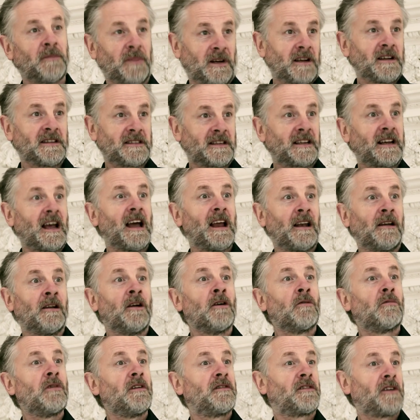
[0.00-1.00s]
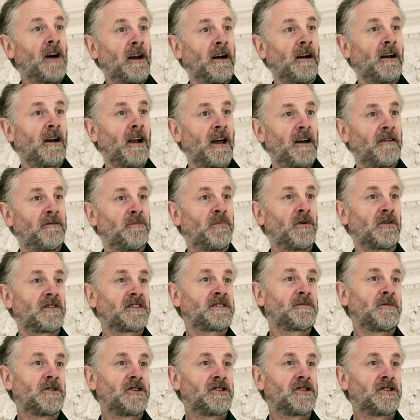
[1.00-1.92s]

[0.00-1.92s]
because again, we've got a lot of books